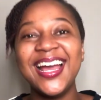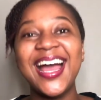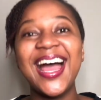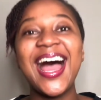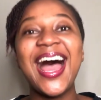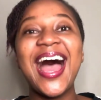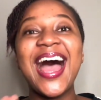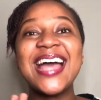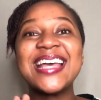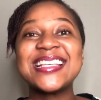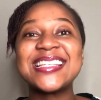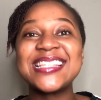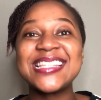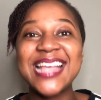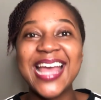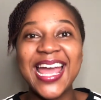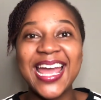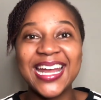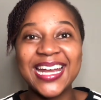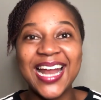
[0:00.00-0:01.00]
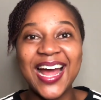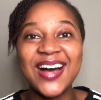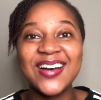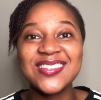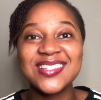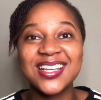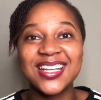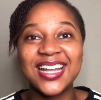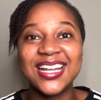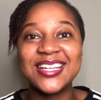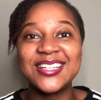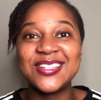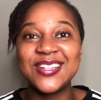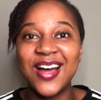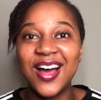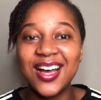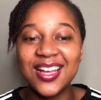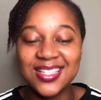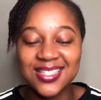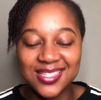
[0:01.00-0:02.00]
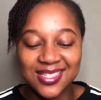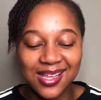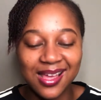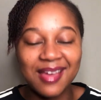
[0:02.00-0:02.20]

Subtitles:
I said I was gonna dance